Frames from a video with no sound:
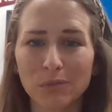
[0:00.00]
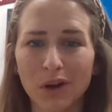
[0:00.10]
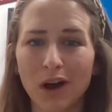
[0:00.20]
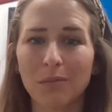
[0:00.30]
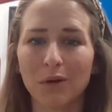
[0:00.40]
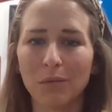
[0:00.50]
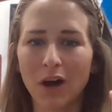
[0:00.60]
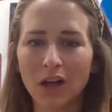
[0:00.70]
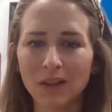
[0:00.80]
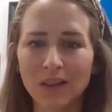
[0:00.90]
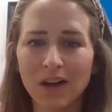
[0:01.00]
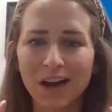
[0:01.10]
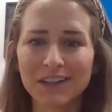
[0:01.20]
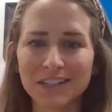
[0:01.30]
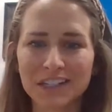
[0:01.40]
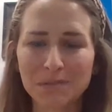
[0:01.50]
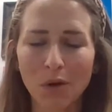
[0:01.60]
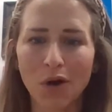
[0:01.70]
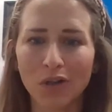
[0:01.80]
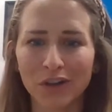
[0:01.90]
problem a lot
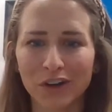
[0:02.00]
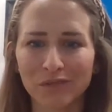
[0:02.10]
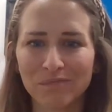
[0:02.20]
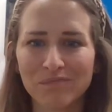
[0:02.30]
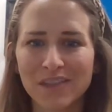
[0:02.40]
smaller.